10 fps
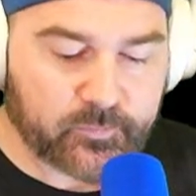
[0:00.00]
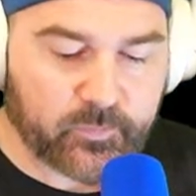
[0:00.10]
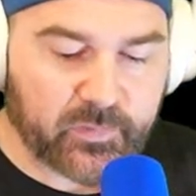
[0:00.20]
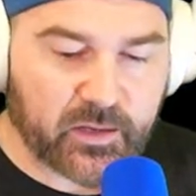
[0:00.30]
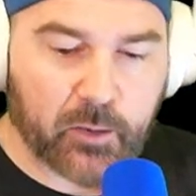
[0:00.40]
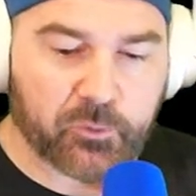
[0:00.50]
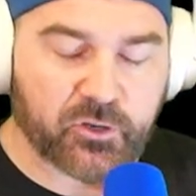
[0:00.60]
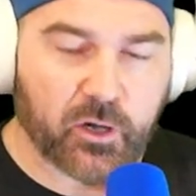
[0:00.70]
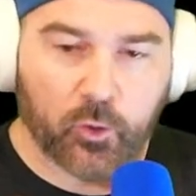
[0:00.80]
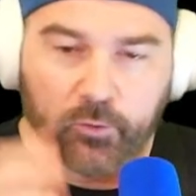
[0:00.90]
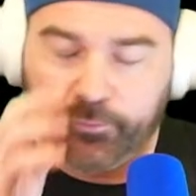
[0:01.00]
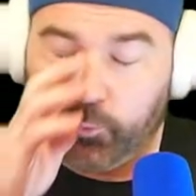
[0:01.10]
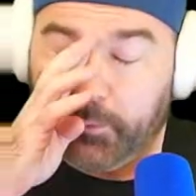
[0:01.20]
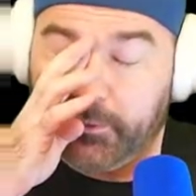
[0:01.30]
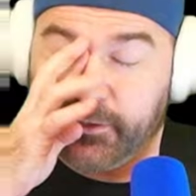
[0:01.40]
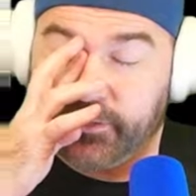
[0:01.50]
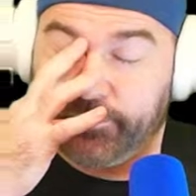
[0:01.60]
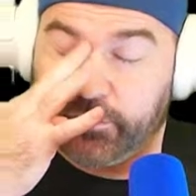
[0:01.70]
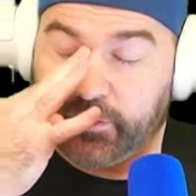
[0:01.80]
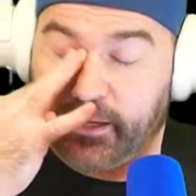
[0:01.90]
I would not overwhelm yourself
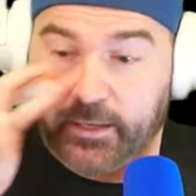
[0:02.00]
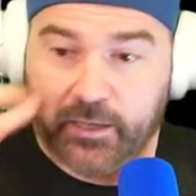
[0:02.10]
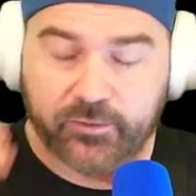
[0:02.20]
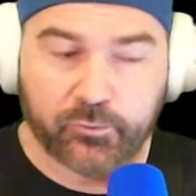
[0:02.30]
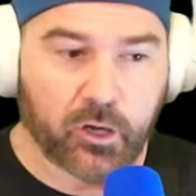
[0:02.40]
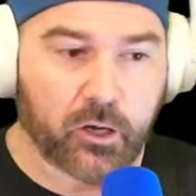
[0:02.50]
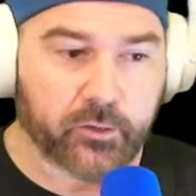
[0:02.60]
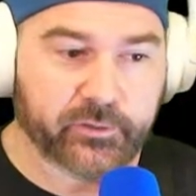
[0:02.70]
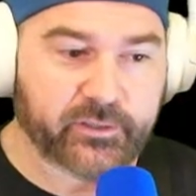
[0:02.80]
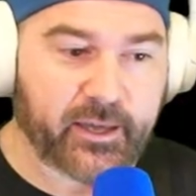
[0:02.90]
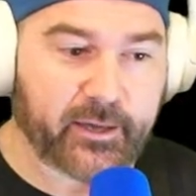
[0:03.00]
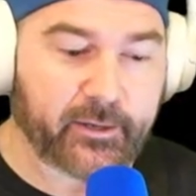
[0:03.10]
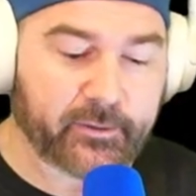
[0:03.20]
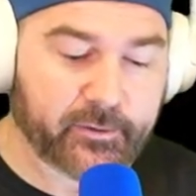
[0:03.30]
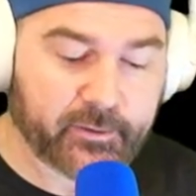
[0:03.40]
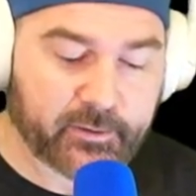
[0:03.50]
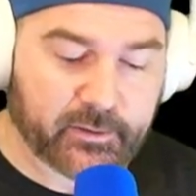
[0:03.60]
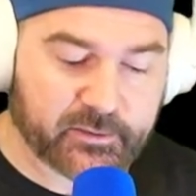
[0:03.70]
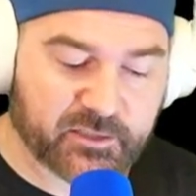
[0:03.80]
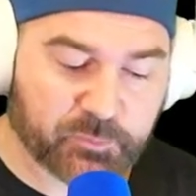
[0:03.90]
and try to get through it all in a day.
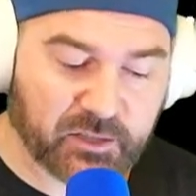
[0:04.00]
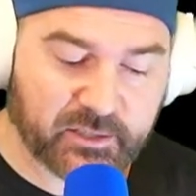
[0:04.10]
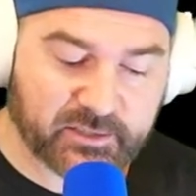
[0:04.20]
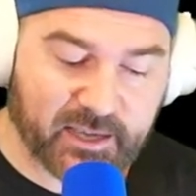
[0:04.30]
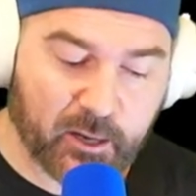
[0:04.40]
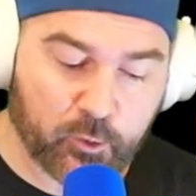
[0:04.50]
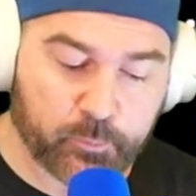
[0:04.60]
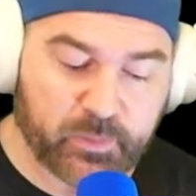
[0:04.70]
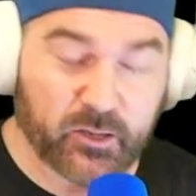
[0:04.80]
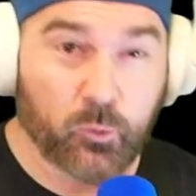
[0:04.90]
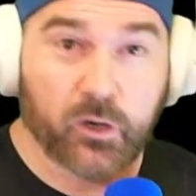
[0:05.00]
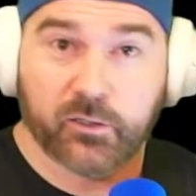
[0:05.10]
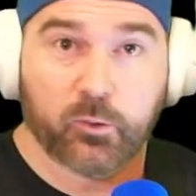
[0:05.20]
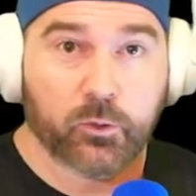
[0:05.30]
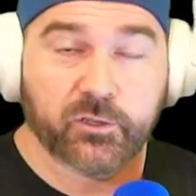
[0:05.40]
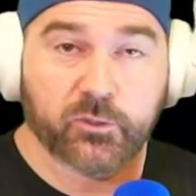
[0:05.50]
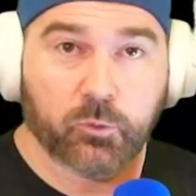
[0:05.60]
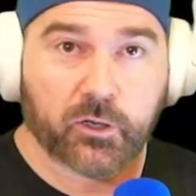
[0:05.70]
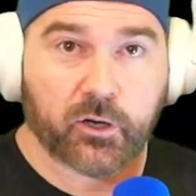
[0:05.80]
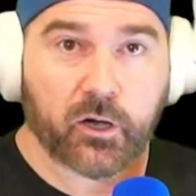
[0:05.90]
Spread this out, pick one chord to
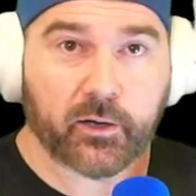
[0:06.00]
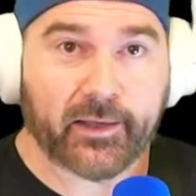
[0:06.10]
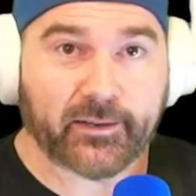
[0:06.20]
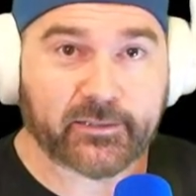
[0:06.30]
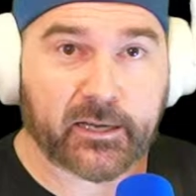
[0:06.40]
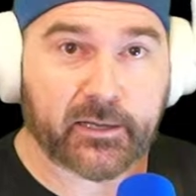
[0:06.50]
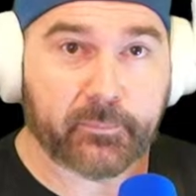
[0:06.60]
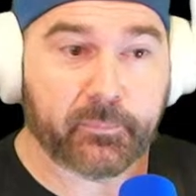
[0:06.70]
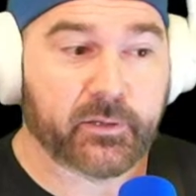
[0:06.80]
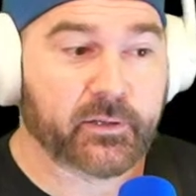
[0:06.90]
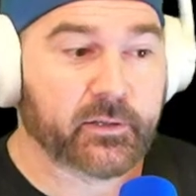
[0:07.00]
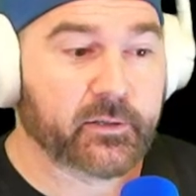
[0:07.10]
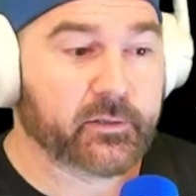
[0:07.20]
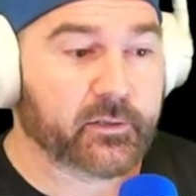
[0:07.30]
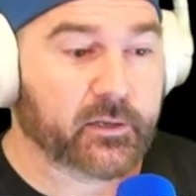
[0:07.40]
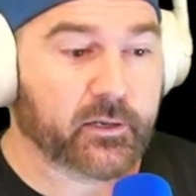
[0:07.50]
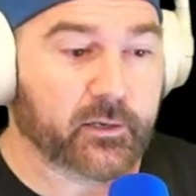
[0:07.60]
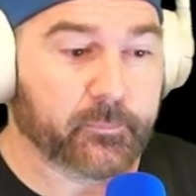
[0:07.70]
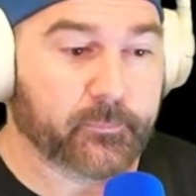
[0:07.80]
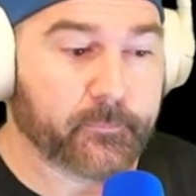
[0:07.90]
work on at a time.
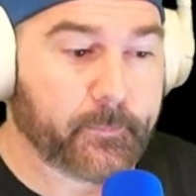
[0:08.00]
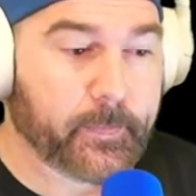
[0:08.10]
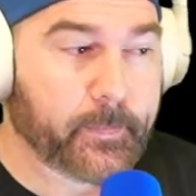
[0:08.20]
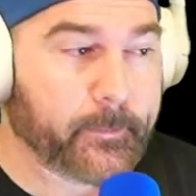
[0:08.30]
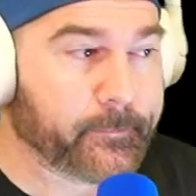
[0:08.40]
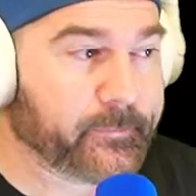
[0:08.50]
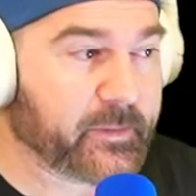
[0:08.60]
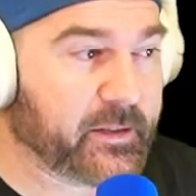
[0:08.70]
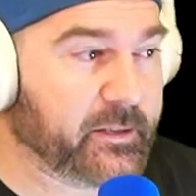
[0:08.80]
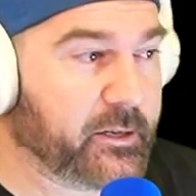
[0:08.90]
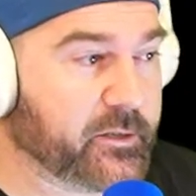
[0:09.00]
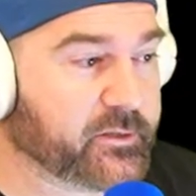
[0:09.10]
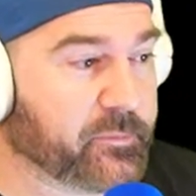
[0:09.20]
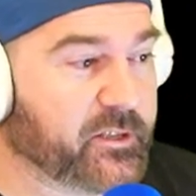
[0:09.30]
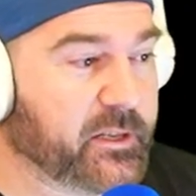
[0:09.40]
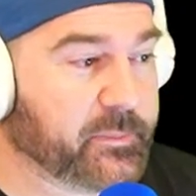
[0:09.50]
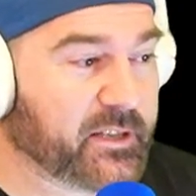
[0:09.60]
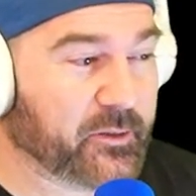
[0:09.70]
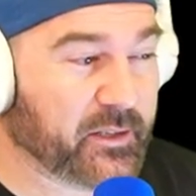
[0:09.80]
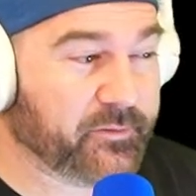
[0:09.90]
And here's some of the tips I'll
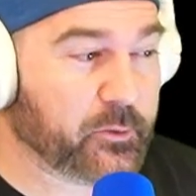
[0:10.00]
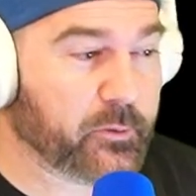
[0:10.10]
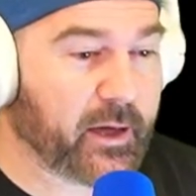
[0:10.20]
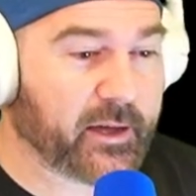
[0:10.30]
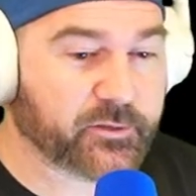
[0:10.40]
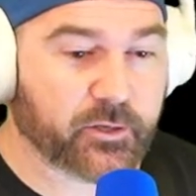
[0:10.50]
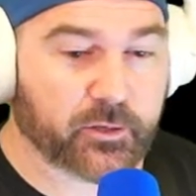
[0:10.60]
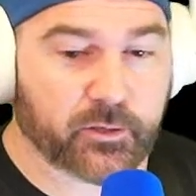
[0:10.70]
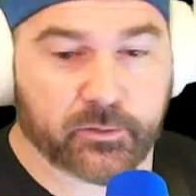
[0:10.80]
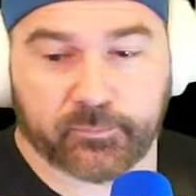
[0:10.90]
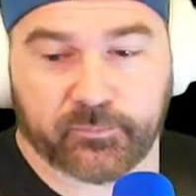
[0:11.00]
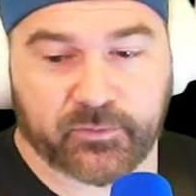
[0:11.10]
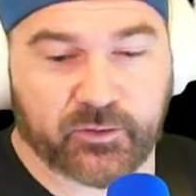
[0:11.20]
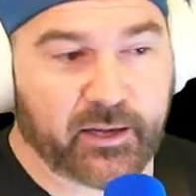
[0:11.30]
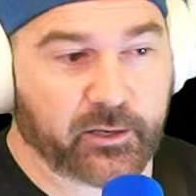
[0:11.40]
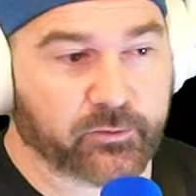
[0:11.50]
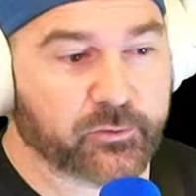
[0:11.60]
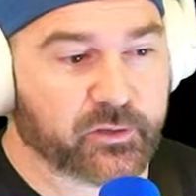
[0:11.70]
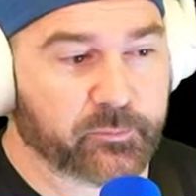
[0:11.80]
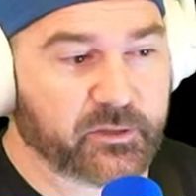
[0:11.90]
give you as you're getting through
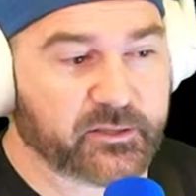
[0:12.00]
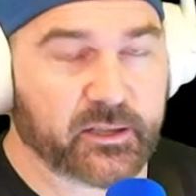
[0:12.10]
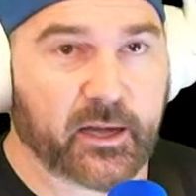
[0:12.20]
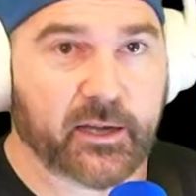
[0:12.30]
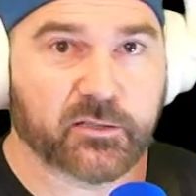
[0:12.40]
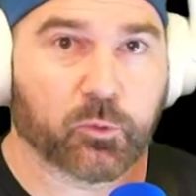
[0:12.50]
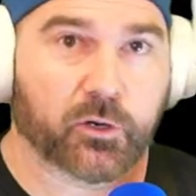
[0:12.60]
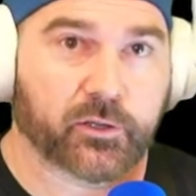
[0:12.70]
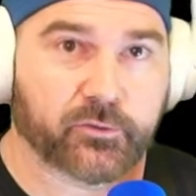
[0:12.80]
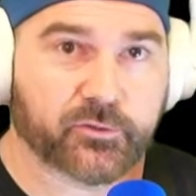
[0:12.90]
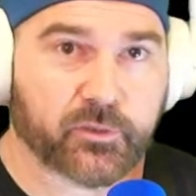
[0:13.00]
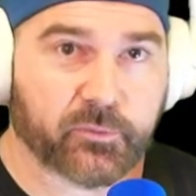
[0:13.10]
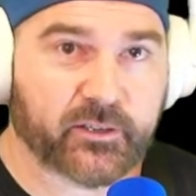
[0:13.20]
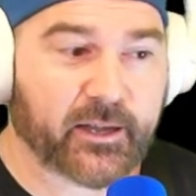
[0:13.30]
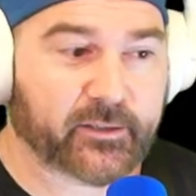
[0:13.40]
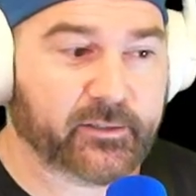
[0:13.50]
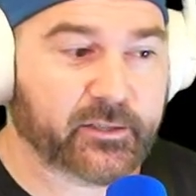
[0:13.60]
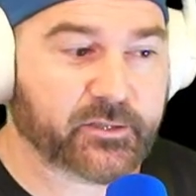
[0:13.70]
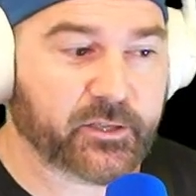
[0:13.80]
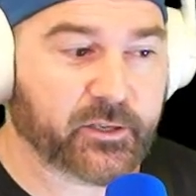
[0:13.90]
some of these slides, working through some of the techniques
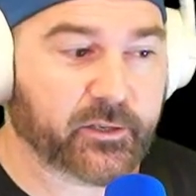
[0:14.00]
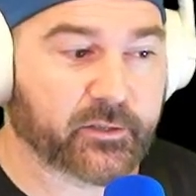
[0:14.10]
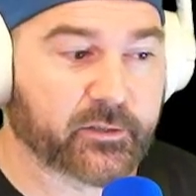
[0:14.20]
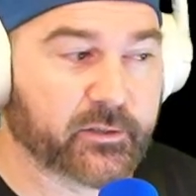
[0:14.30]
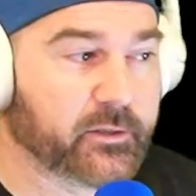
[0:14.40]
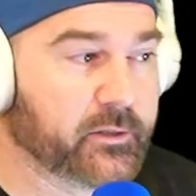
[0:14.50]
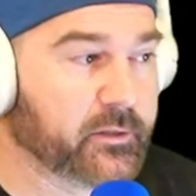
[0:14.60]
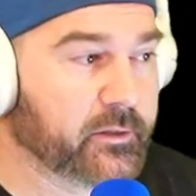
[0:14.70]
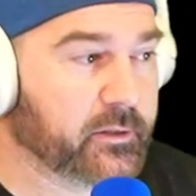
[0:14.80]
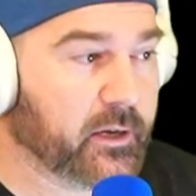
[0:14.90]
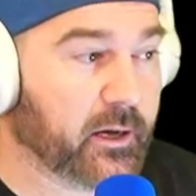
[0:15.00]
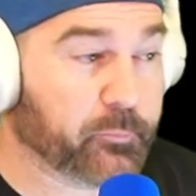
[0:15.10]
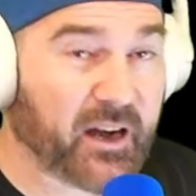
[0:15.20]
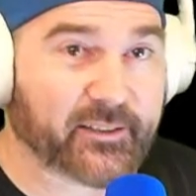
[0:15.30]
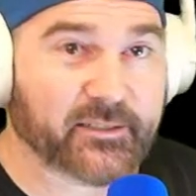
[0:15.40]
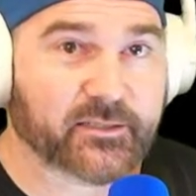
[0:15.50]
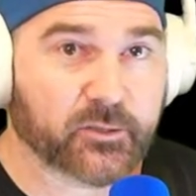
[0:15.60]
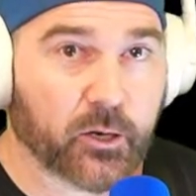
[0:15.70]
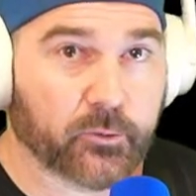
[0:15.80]
here. Practice slow.